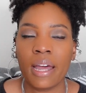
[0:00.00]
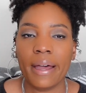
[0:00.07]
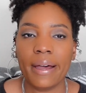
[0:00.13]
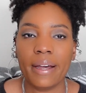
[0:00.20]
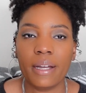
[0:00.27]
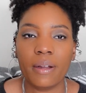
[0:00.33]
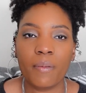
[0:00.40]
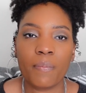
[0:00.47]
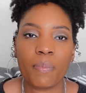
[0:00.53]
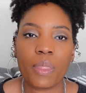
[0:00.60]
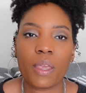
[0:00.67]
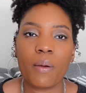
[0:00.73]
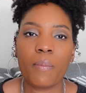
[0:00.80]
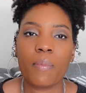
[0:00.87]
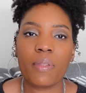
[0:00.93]

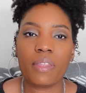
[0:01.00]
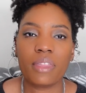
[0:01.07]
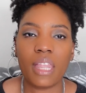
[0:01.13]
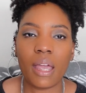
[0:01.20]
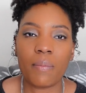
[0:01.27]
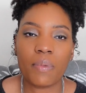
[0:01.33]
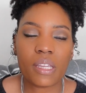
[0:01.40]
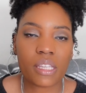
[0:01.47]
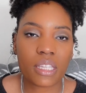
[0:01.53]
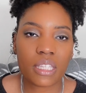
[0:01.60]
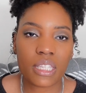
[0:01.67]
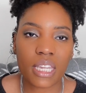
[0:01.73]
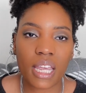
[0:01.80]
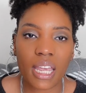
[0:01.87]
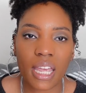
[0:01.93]
That being
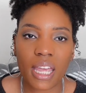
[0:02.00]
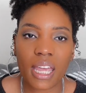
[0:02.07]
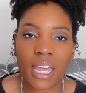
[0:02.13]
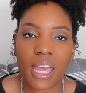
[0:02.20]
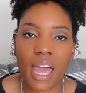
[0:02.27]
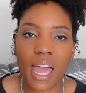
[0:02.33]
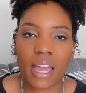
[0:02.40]
said,